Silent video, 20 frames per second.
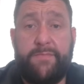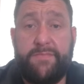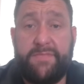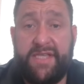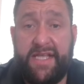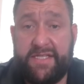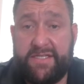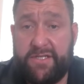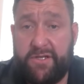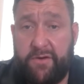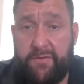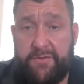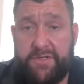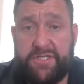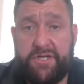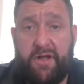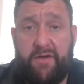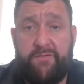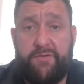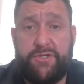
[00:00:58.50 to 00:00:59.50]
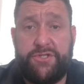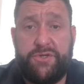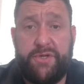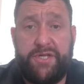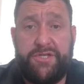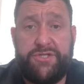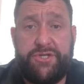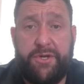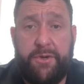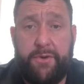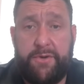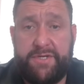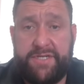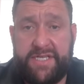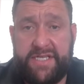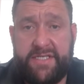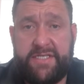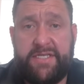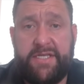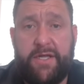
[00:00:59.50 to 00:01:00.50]
Debt service coverage ratio, or
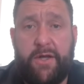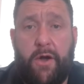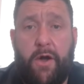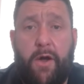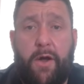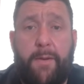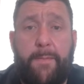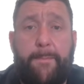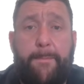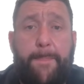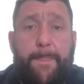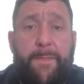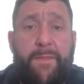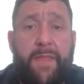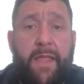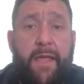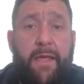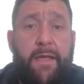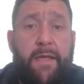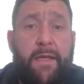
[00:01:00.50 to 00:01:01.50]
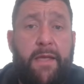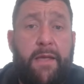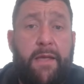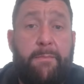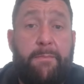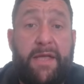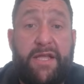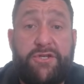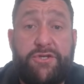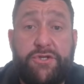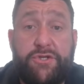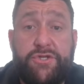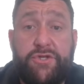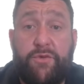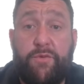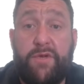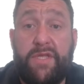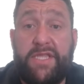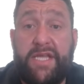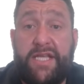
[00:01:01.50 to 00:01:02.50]
DSCR, measures
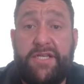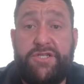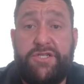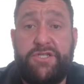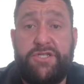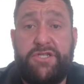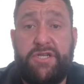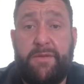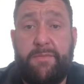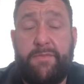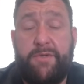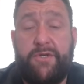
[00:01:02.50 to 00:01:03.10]
the relationship